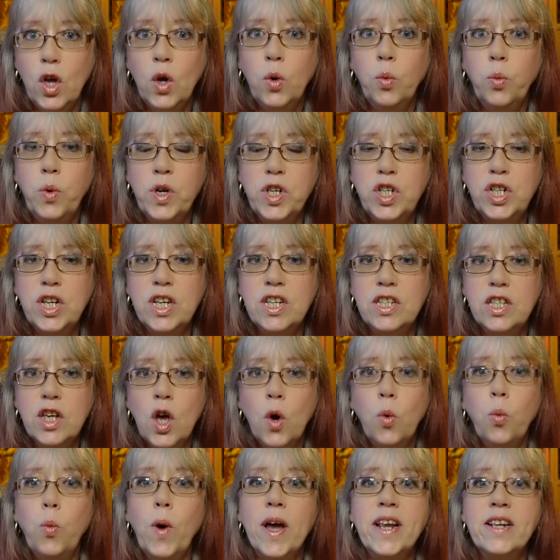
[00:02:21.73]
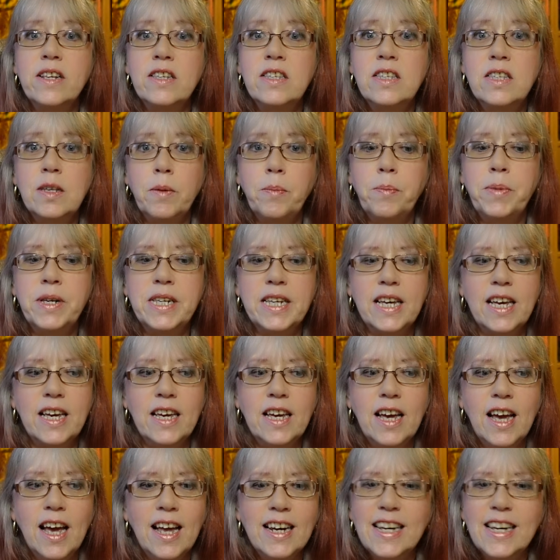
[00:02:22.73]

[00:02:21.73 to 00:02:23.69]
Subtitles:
which is when somebody...